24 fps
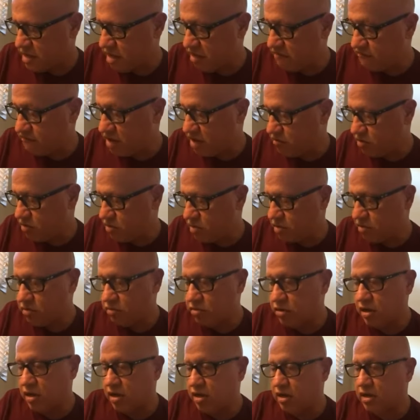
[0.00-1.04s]
If I were a
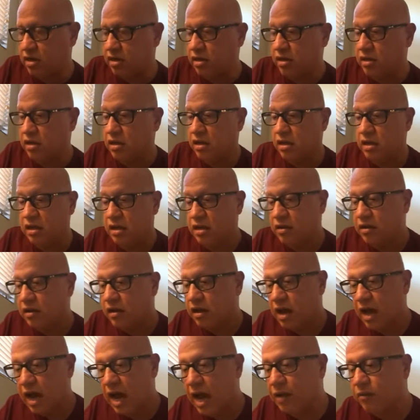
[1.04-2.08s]
crook,
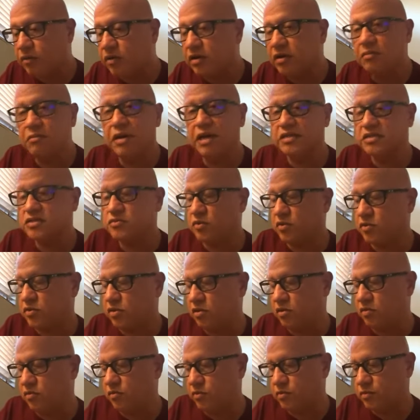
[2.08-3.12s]
I wouldn't mess with
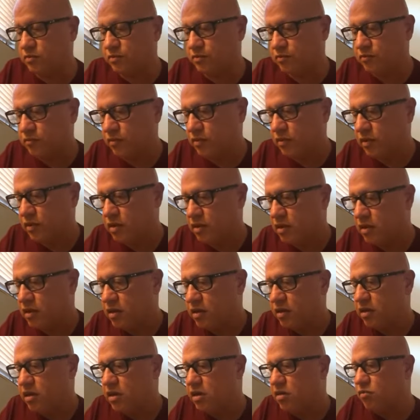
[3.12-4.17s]
you.
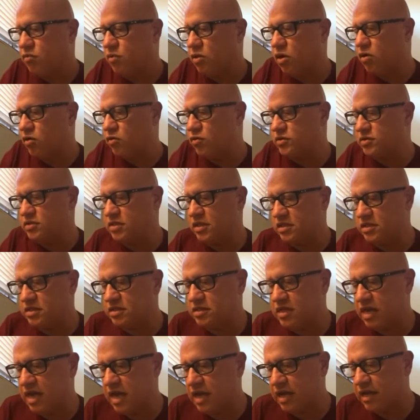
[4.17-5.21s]
He rose and
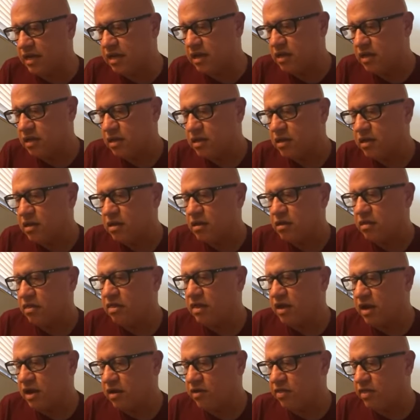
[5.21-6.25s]
said,
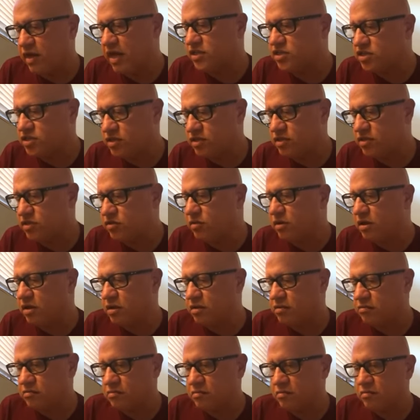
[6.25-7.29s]
There, that should do it.
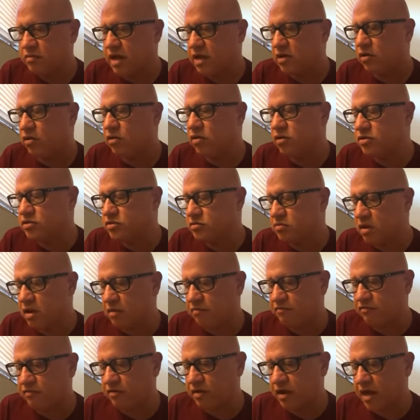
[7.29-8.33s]
That'll hold you
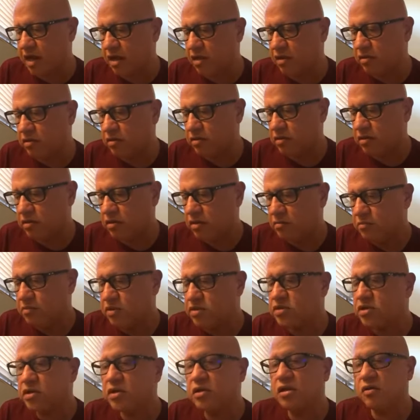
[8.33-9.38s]
up for now,
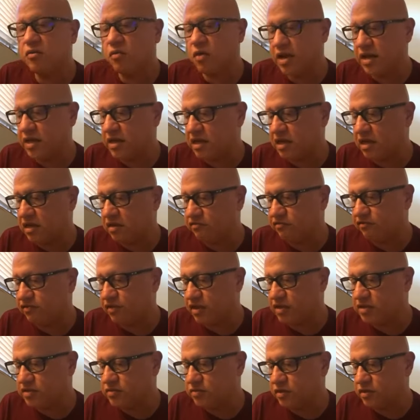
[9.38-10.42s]
but you're going to want to get it
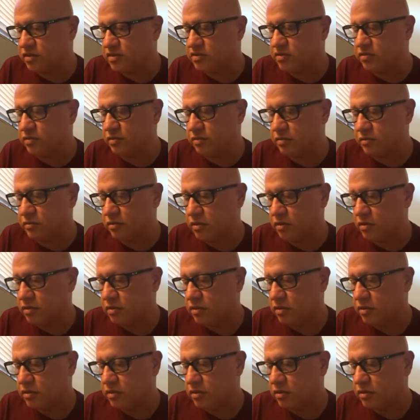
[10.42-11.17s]
fixed real soon.